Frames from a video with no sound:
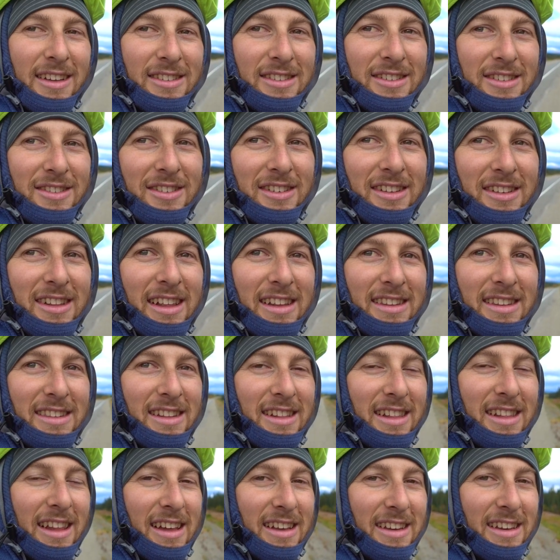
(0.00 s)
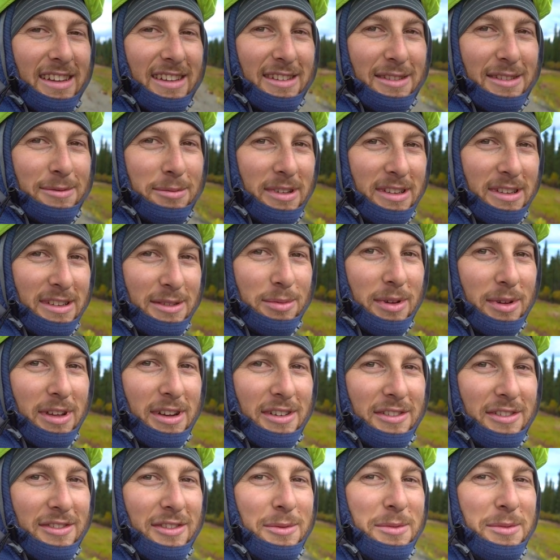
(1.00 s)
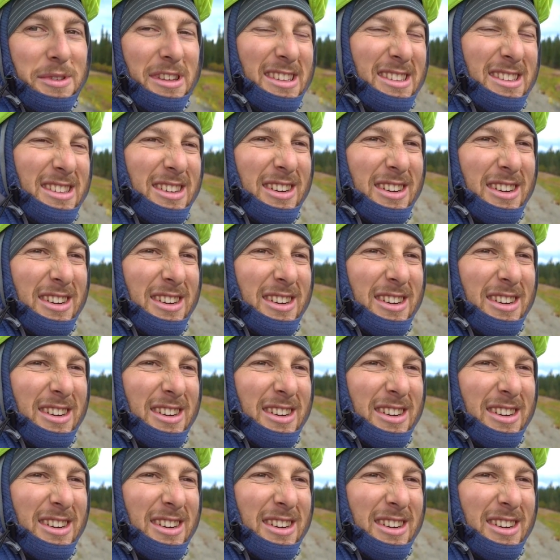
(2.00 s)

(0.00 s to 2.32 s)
also realize the lighting's much better from this